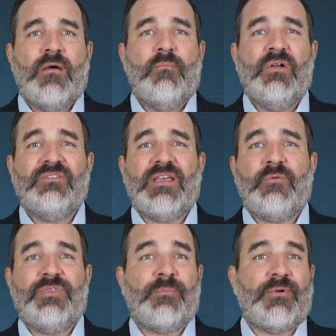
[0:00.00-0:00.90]
Much like
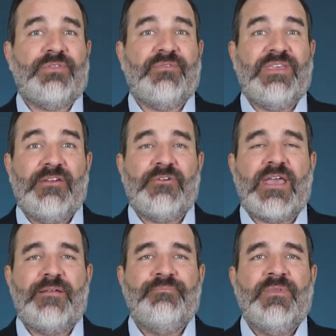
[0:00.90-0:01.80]
with the birth of the
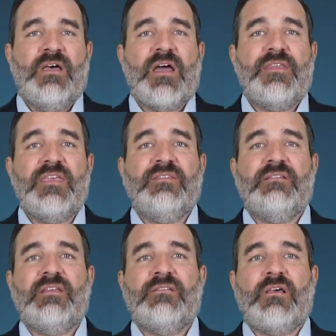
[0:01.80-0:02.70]
internet, a
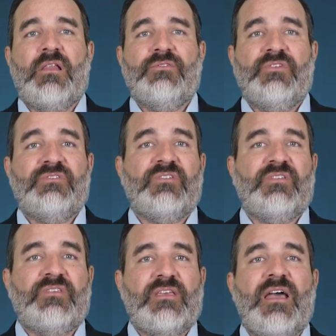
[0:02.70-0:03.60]
nascent technology such
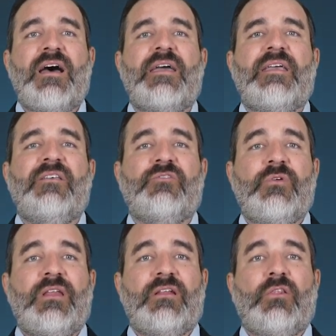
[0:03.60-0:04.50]
as AI has
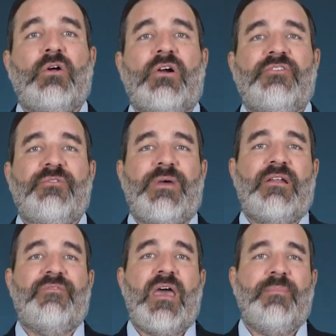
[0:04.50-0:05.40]
created a large amount
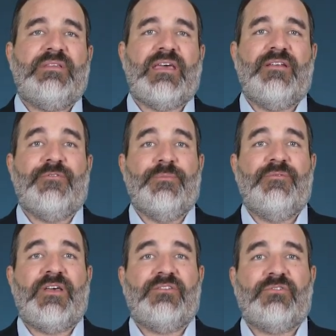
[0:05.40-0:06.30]
of appetite from
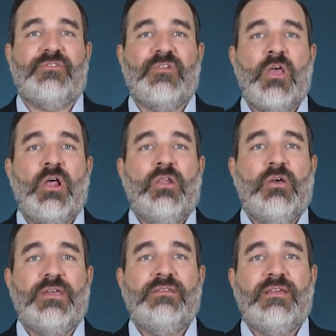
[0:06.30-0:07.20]
investors
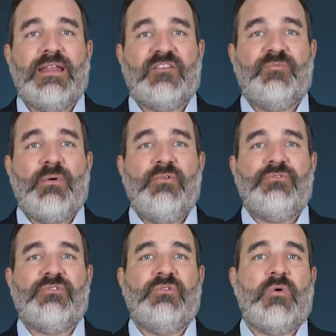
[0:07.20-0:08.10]
looking to get
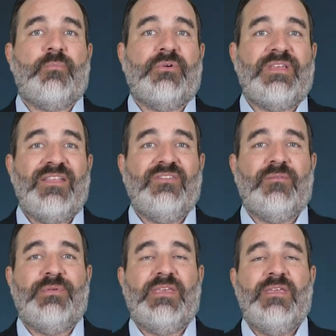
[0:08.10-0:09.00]
exposure to what pretends to
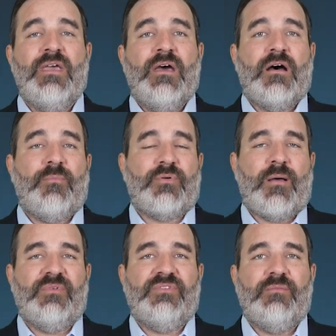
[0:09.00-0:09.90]
be a
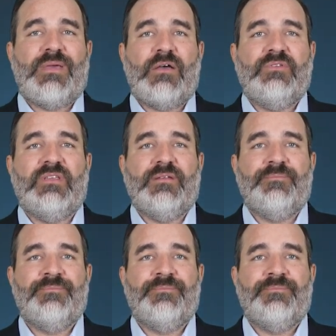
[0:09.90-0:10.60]
promising bounty.